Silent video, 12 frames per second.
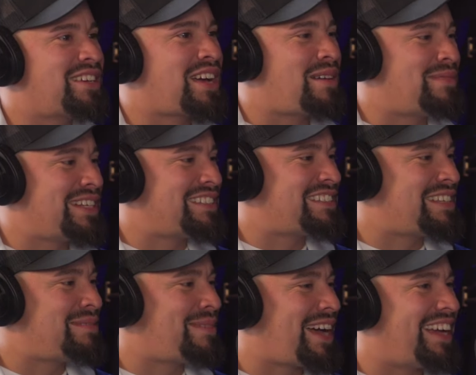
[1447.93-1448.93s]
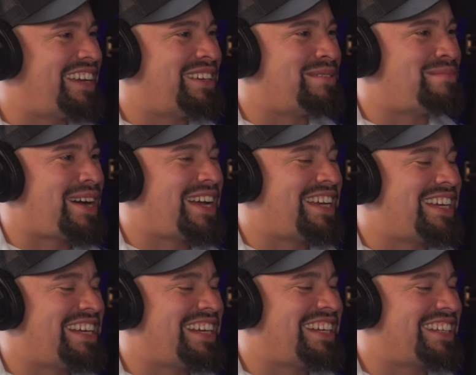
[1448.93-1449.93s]
coming to see
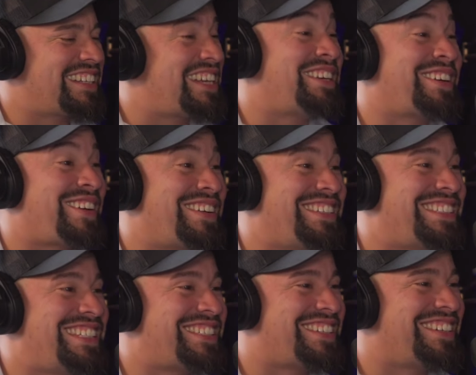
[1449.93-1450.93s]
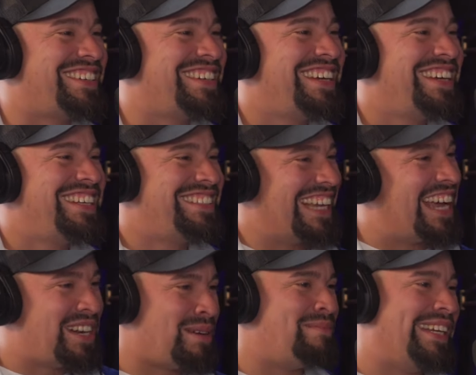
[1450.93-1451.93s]
my kindergarten teacher to
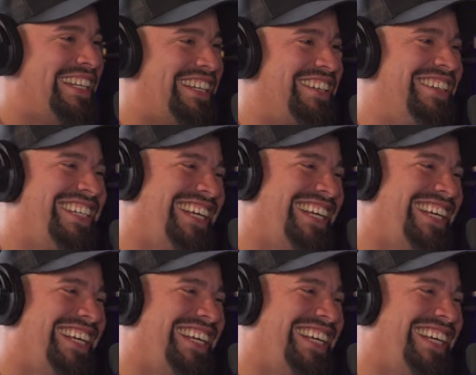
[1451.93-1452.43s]
end up meeting you.